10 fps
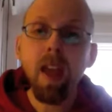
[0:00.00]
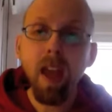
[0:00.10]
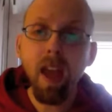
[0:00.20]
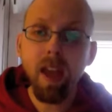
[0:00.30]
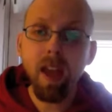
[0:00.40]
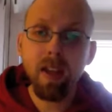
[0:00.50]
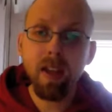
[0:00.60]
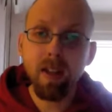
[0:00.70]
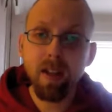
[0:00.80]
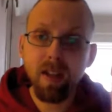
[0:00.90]

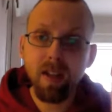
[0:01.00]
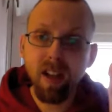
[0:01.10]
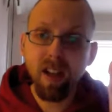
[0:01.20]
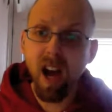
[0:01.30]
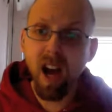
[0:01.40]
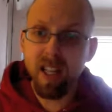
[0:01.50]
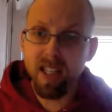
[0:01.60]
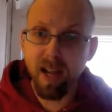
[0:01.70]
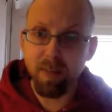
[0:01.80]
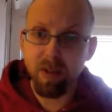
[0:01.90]
a
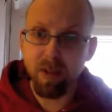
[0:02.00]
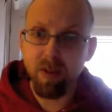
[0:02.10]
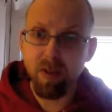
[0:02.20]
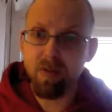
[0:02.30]
concept